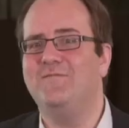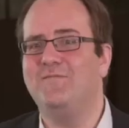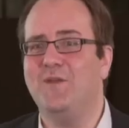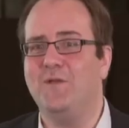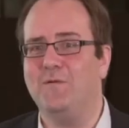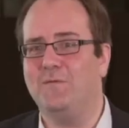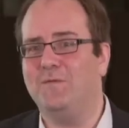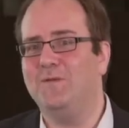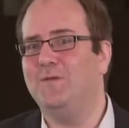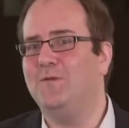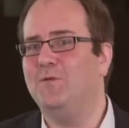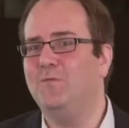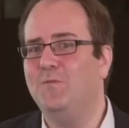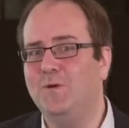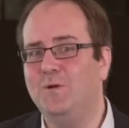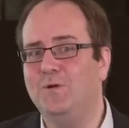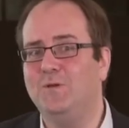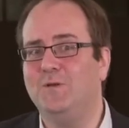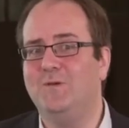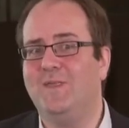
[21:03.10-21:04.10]
of, you
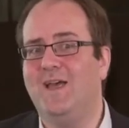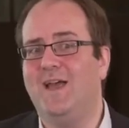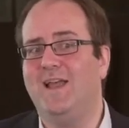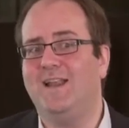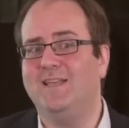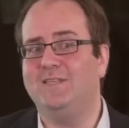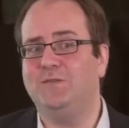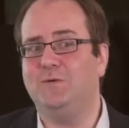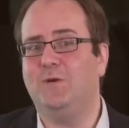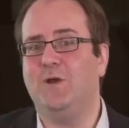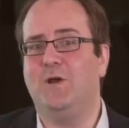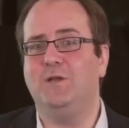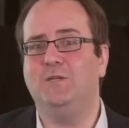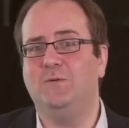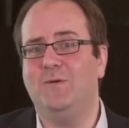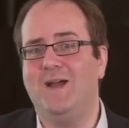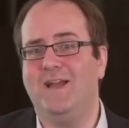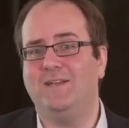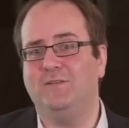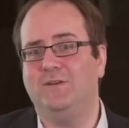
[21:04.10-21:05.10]
wouldn't do that unless you were going
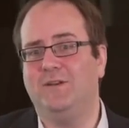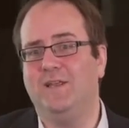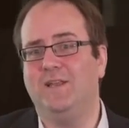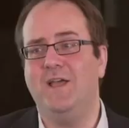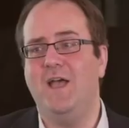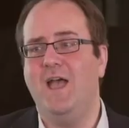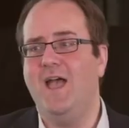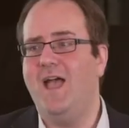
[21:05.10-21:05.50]
to act on it.